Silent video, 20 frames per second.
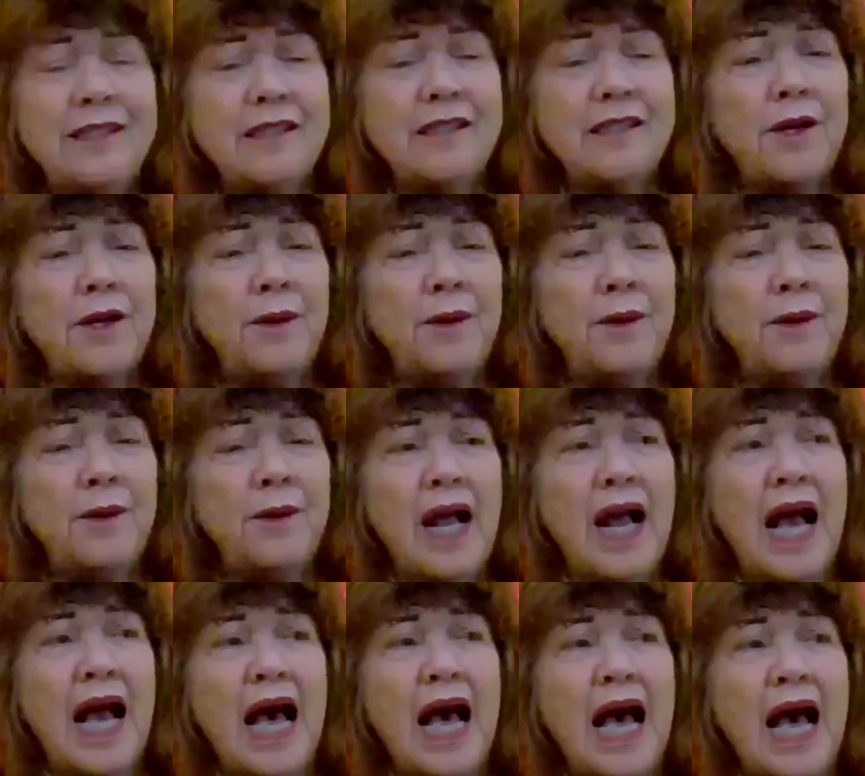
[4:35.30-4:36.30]
Okay. So
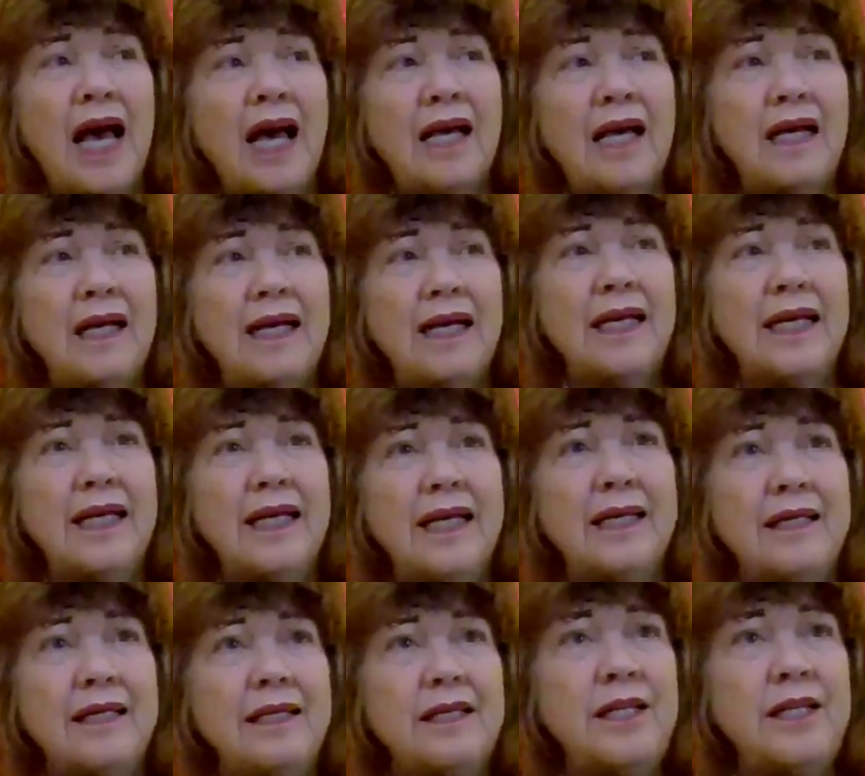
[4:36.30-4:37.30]

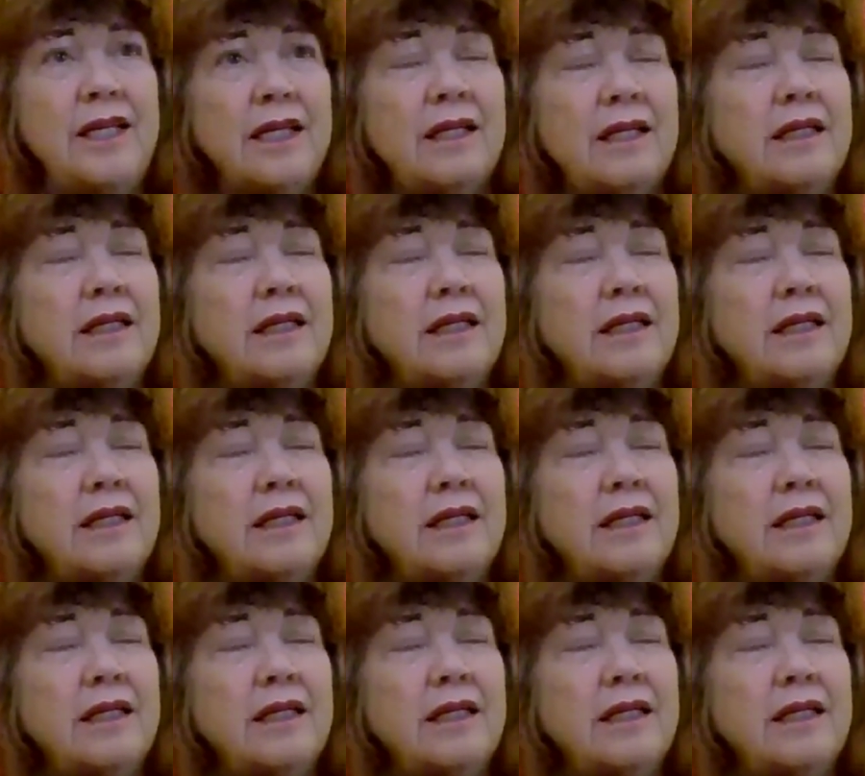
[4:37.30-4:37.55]
uh,